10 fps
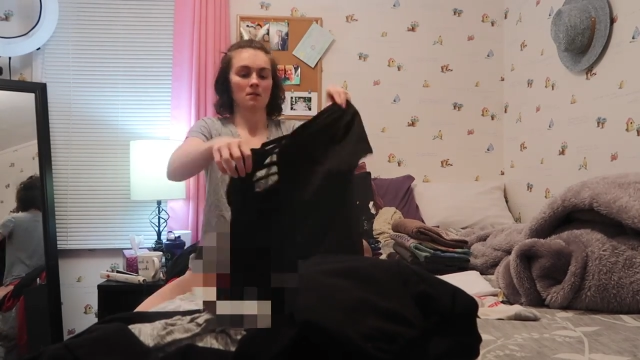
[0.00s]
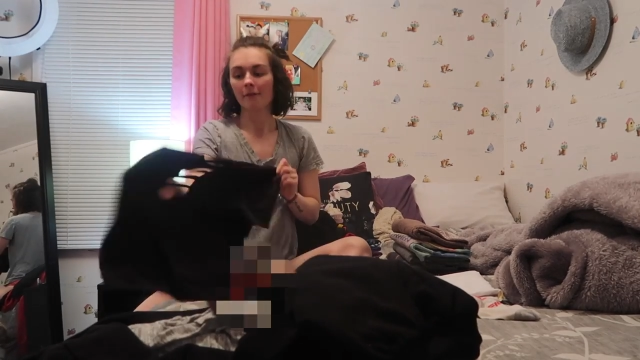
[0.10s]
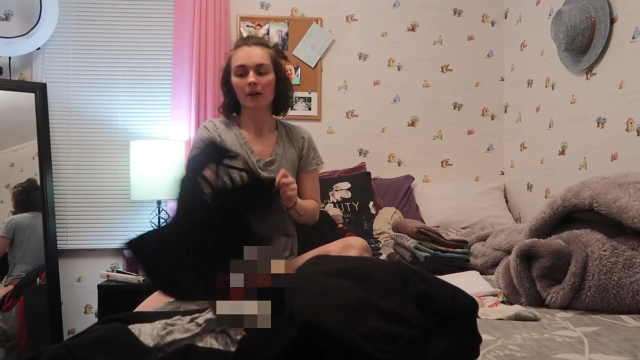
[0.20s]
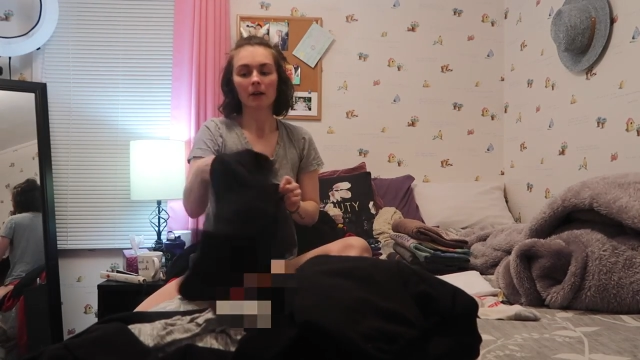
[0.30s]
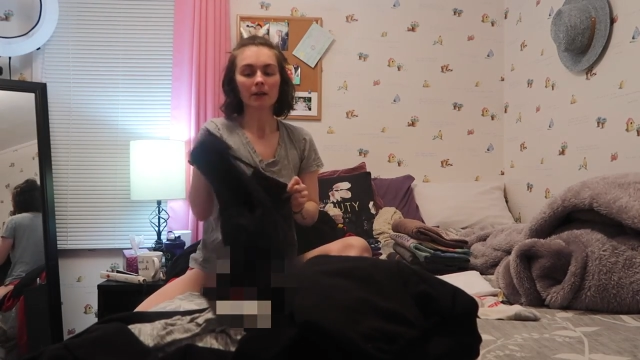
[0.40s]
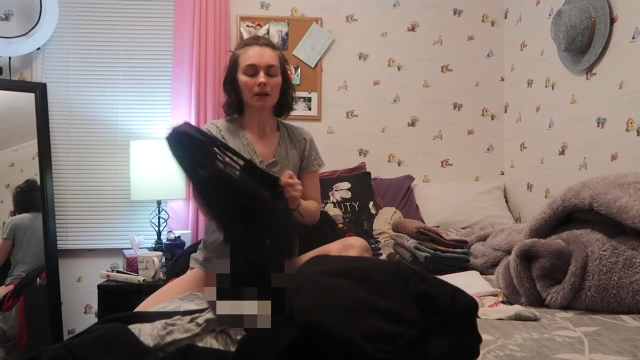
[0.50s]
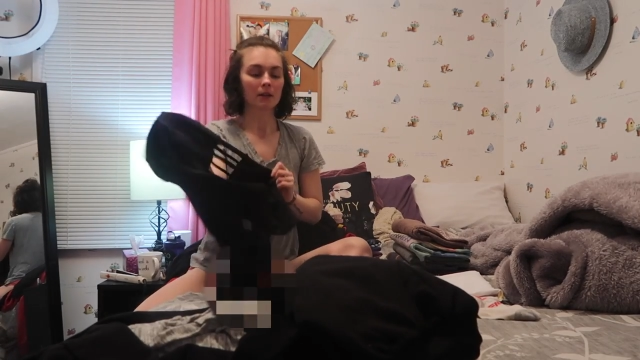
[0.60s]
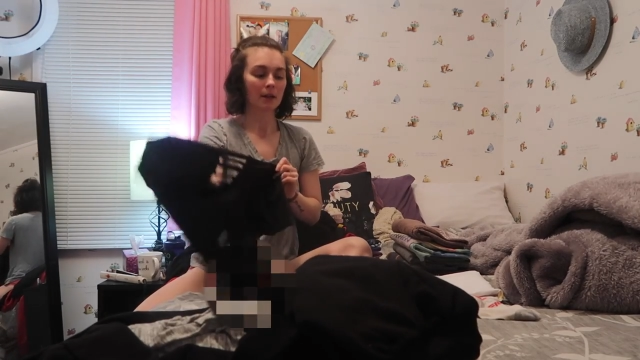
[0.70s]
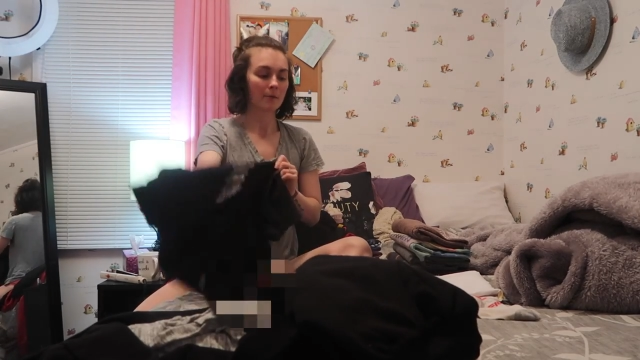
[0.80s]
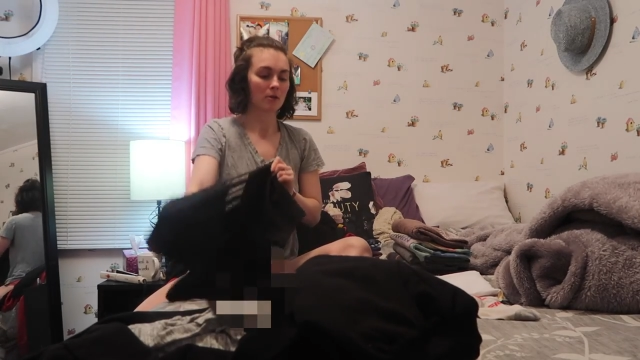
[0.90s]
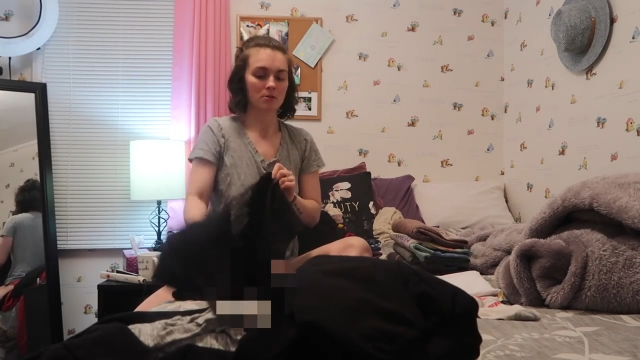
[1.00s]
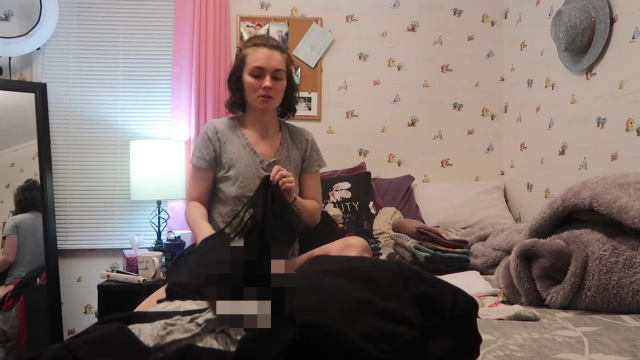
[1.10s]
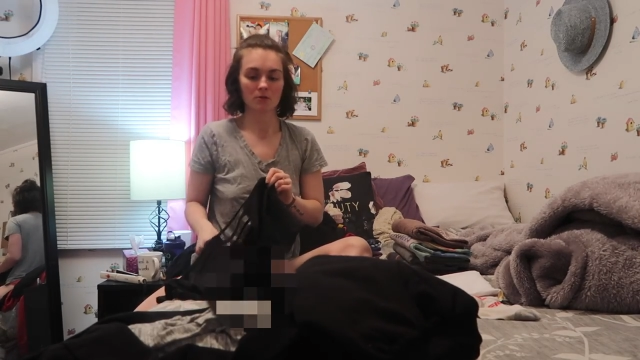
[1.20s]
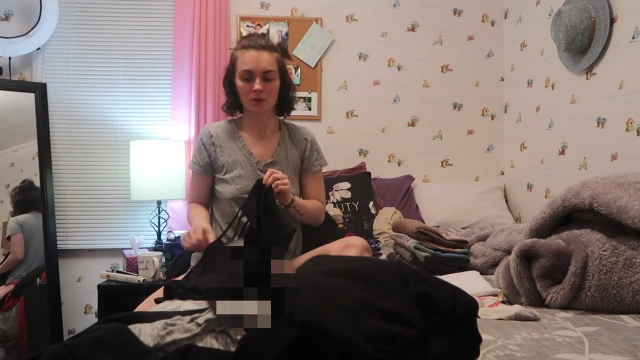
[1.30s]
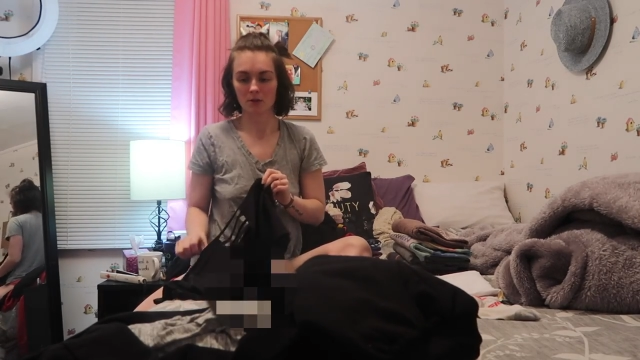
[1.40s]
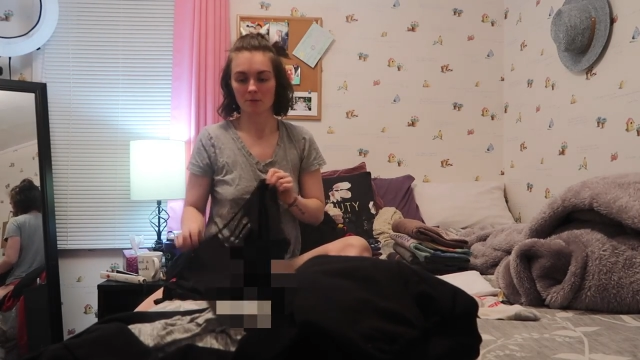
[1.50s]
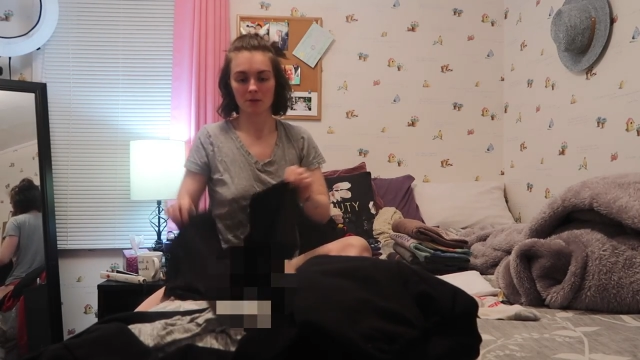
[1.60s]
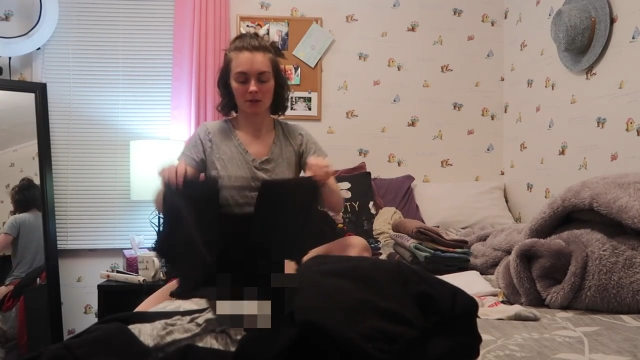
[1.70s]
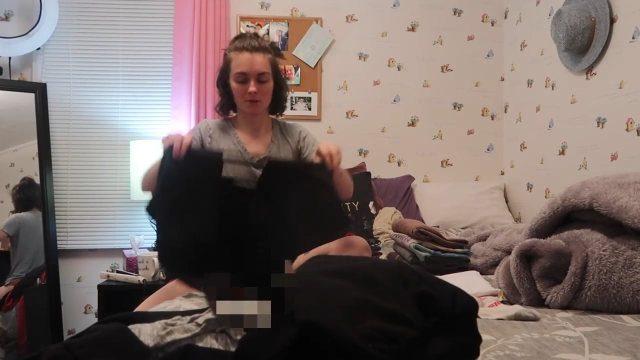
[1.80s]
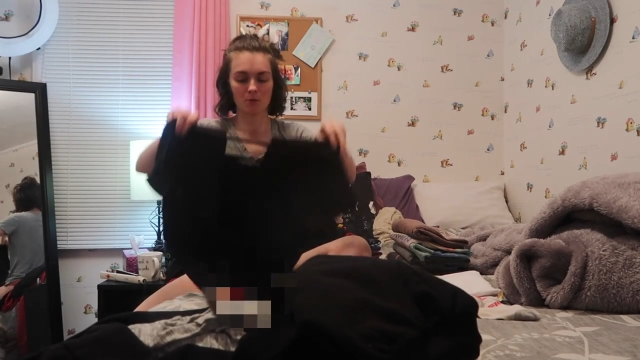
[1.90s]
I find that I'm also just
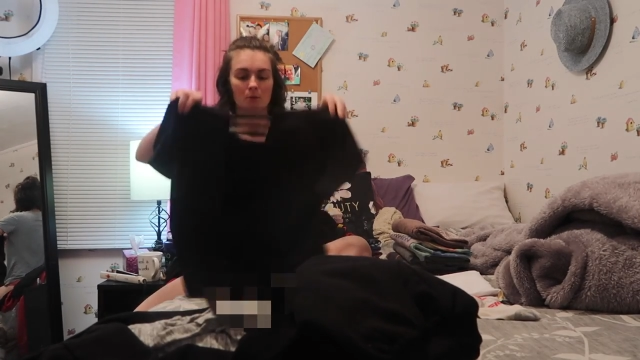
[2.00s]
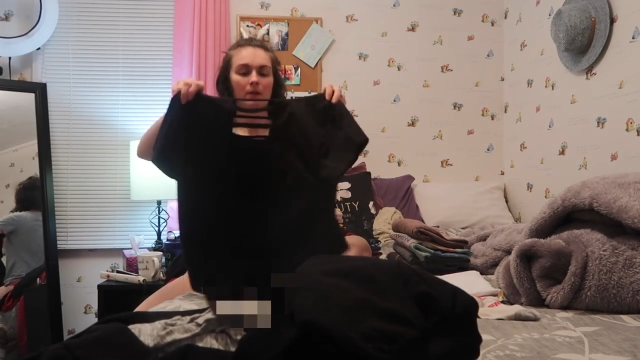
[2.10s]
obsessed with